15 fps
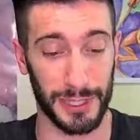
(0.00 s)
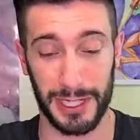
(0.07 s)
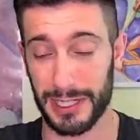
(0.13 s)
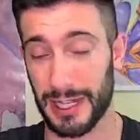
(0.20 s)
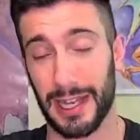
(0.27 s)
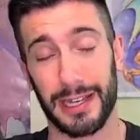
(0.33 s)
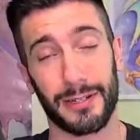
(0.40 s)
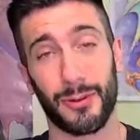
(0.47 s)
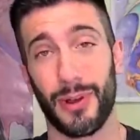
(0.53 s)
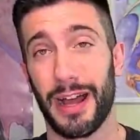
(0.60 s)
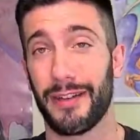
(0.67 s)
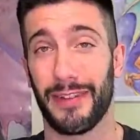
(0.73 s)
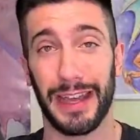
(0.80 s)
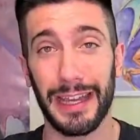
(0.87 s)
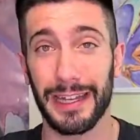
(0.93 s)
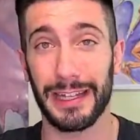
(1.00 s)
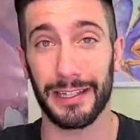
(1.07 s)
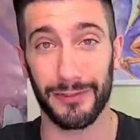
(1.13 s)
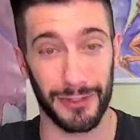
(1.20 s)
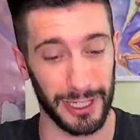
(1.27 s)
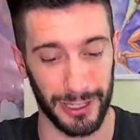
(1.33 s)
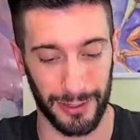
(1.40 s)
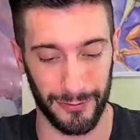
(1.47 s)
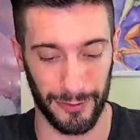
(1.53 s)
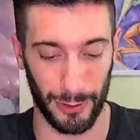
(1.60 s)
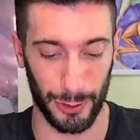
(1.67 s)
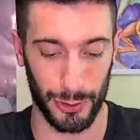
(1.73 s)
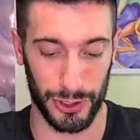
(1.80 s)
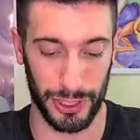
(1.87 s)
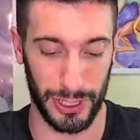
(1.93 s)
because I don't have any Eevee
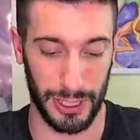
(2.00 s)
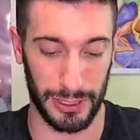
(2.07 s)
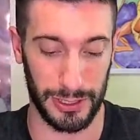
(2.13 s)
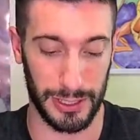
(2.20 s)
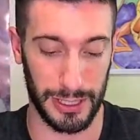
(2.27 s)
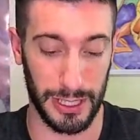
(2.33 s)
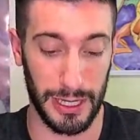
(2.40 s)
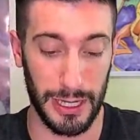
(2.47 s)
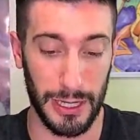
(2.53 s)
evolutions